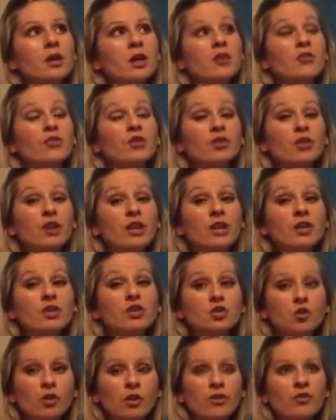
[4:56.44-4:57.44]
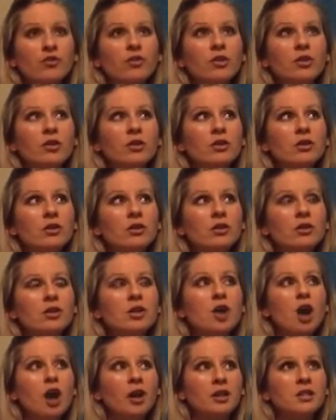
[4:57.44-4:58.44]
If you're in a joyful,
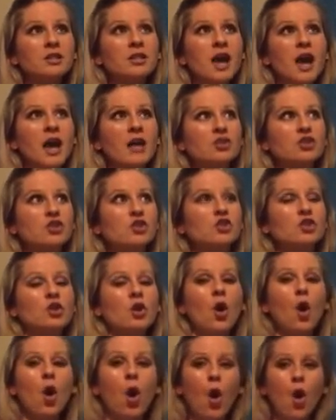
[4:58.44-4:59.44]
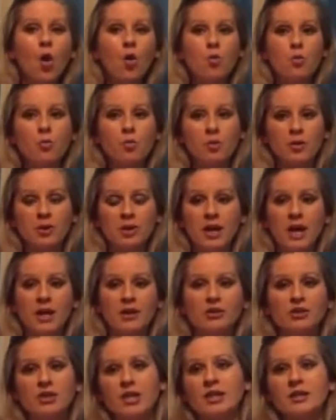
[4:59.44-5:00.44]
non-attached, open
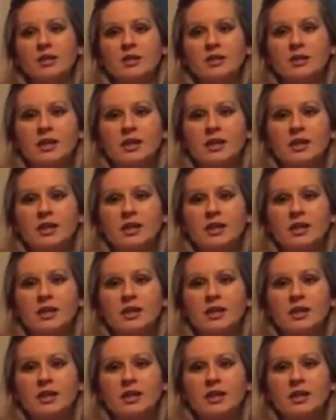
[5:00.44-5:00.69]
energetic